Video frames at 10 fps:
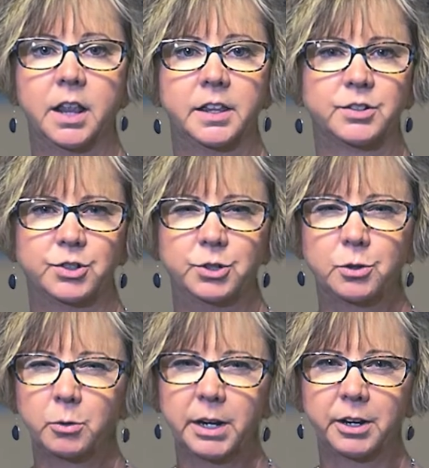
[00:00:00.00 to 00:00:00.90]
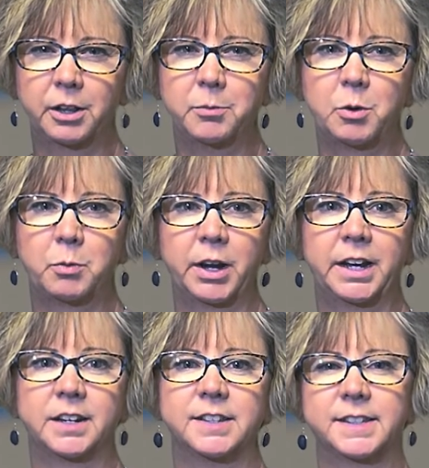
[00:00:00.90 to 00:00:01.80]
This new curriculum will
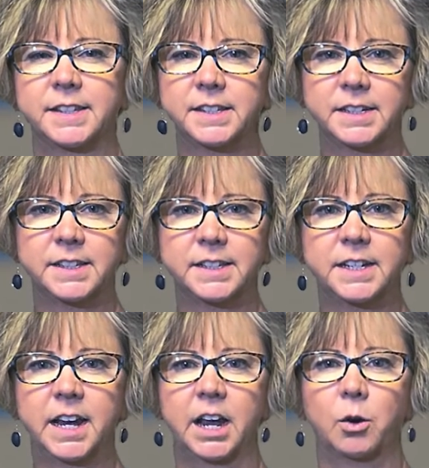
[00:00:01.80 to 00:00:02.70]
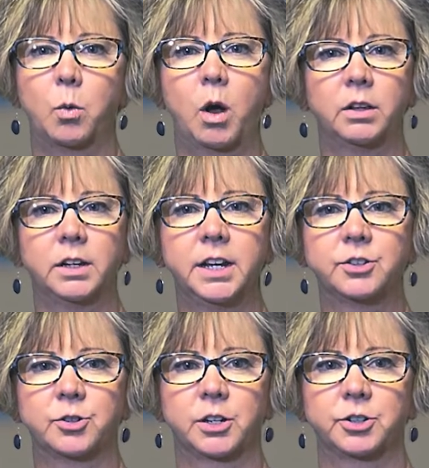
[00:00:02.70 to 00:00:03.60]
bring consistency and quality
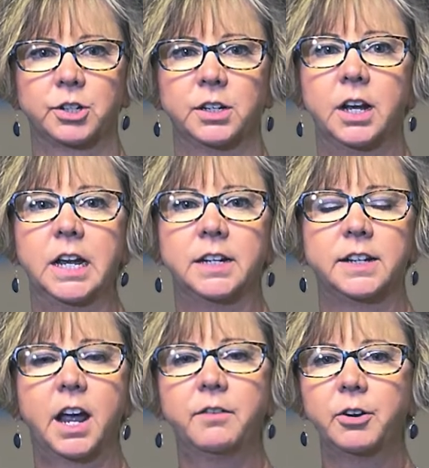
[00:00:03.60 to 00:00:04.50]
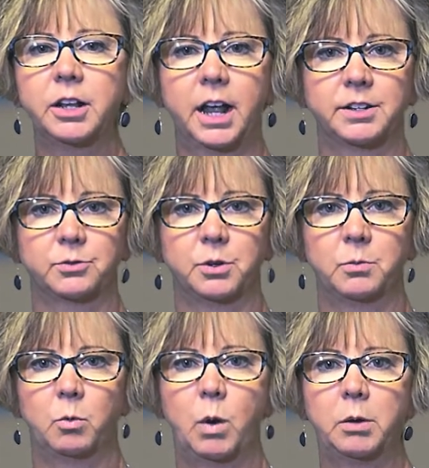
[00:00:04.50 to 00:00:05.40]
instruction to every
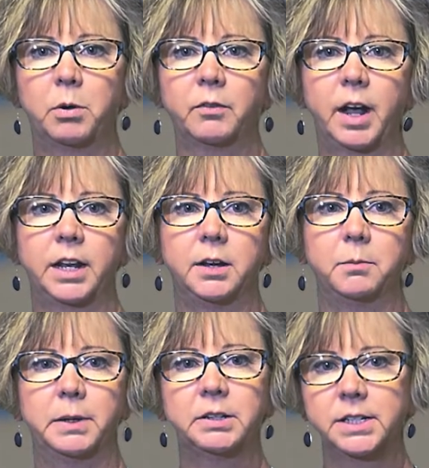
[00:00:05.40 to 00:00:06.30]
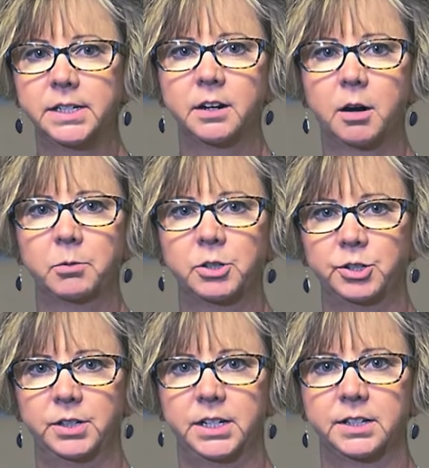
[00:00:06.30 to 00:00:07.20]
classroom while providing built in
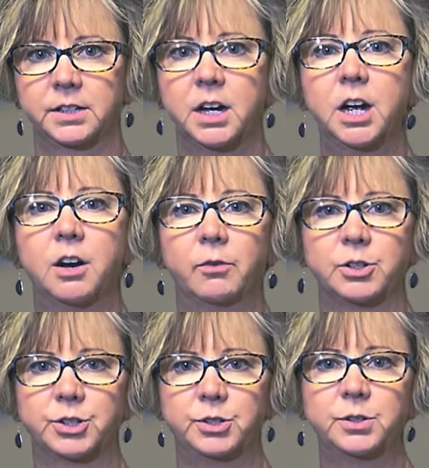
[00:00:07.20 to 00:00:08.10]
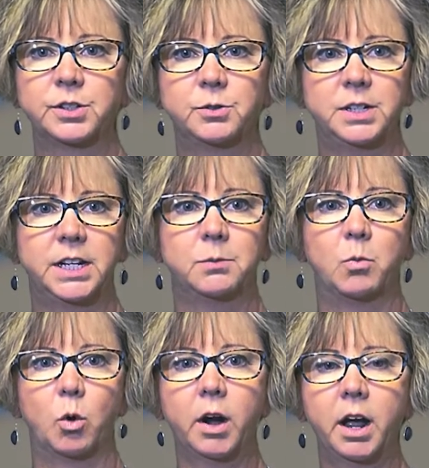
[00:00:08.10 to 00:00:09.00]
opportunities for students who need
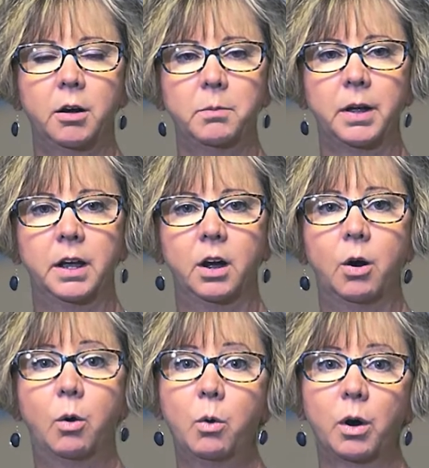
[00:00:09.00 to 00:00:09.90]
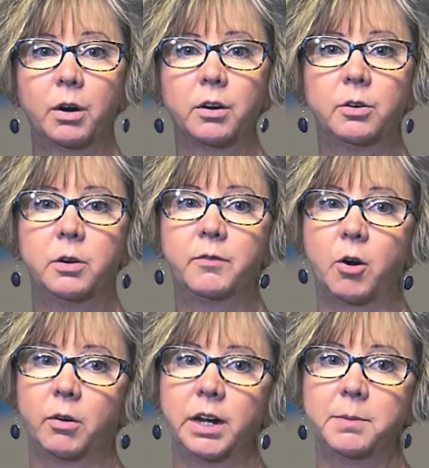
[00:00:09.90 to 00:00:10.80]
more help or who
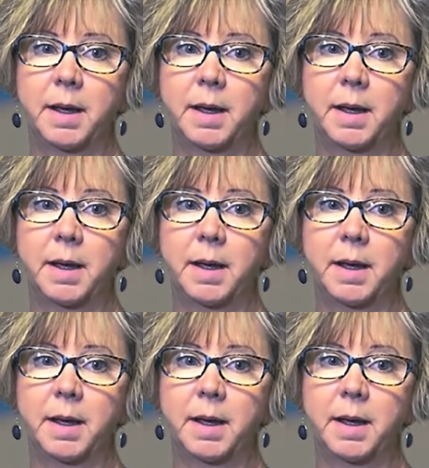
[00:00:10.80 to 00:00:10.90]
have already